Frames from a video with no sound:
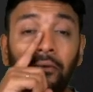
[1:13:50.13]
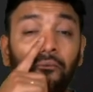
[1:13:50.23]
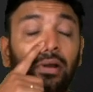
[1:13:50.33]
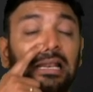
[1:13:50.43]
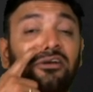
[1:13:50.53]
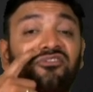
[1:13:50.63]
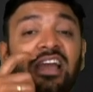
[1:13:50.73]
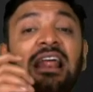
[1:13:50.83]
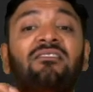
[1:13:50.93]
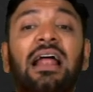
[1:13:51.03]
Where the
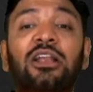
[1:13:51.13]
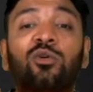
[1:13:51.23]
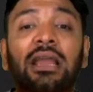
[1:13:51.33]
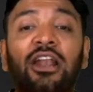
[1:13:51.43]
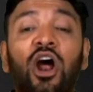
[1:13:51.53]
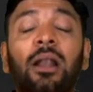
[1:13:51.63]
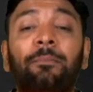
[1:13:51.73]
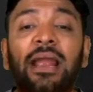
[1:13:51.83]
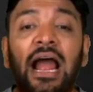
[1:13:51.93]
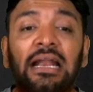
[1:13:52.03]
fair value cannot
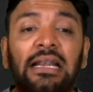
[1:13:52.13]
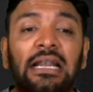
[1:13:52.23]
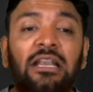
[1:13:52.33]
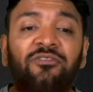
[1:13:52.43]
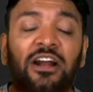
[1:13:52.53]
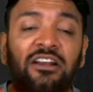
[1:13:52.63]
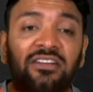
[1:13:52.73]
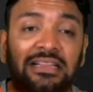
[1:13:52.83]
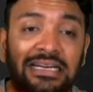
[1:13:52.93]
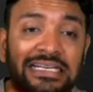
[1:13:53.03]
be identified
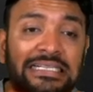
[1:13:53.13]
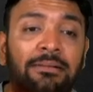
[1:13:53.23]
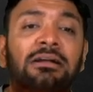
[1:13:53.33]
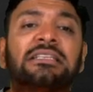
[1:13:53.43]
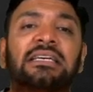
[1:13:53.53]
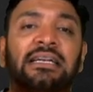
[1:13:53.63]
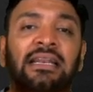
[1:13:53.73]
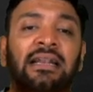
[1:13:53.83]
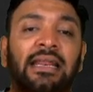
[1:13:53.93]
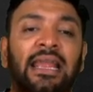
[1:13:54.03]
with reasonable
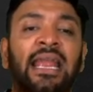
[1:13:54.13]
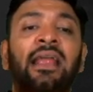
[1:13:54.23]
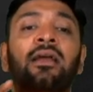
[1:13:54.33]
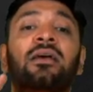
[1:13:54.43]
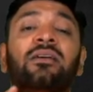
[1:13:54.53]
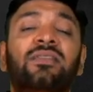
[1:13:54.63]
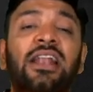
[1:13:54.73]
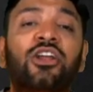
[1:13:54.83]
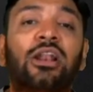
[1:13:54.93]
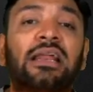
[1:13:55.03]
certainty,
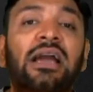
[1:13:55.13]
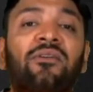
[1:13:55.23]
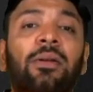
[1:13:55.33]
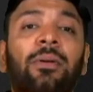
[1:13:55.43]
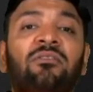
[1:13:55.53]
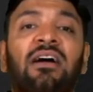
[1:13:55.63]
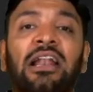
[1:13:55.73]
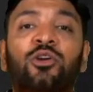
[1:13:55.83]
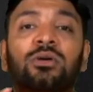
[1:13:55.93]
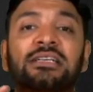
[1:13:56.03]
then your recoverable
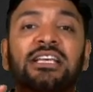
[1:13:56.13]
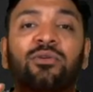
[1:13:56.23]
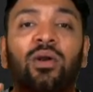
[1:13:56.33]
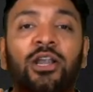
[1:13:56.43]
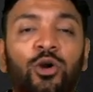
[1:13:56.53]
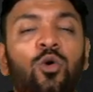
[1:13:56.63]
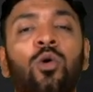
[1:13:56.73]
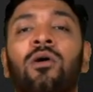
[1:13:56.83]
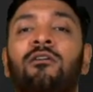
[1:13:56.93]
value is equal to